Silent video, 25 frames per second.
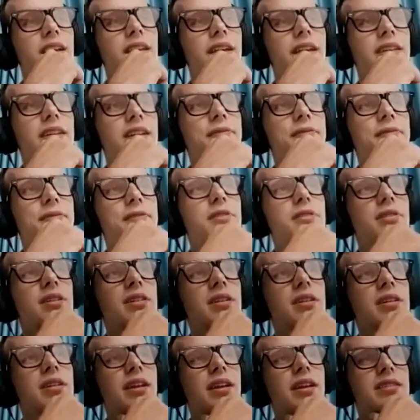like if
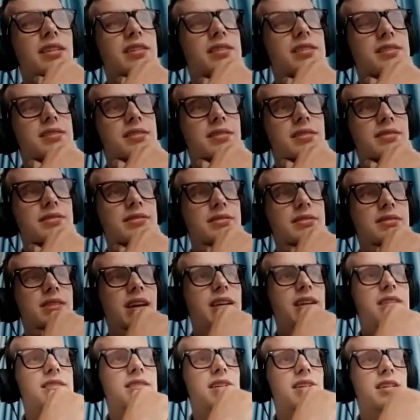you're like this
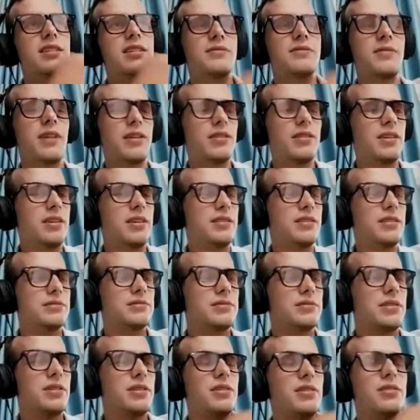sex thing is very
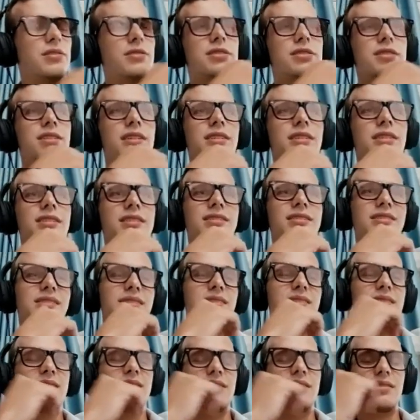huge and
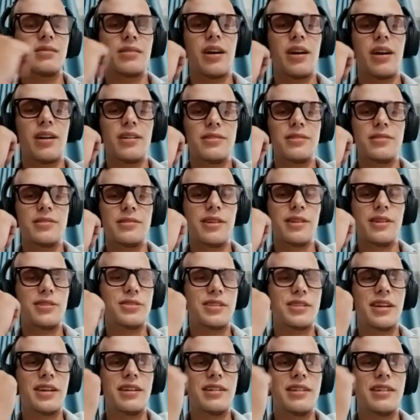it's hard to
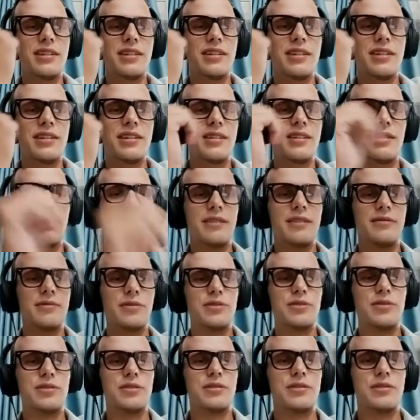understand it like
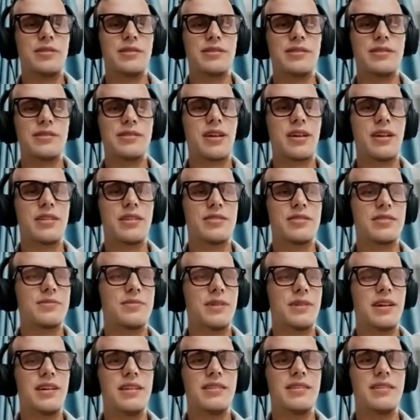with your conscious
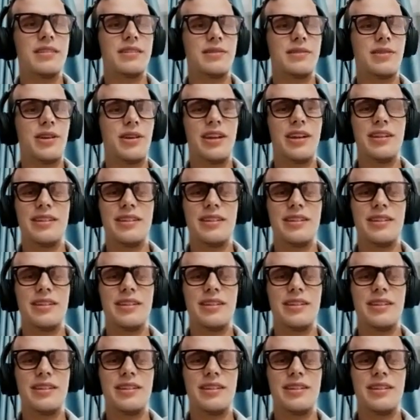mind, right? As